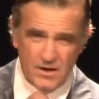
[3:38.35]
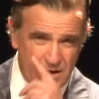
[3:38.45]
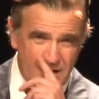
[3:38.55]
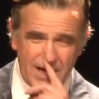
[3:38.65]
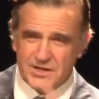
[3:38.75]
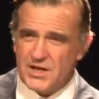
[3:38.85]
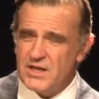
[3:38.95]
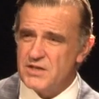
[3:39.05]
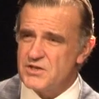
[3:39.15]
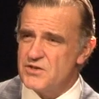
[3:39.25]
As I
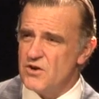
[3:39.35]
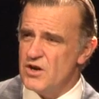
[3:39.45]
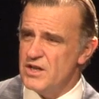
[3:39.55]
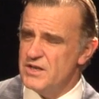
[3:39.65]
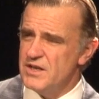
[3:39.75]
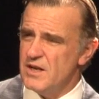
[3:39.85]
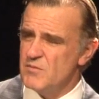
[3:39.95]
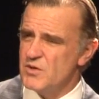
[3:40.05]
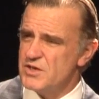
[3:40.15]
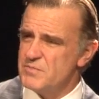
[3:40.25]
get started, and I'm
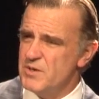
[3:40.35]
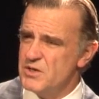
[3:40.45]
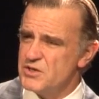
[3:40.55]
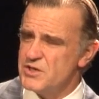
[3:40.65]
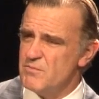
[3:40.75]
going to speak just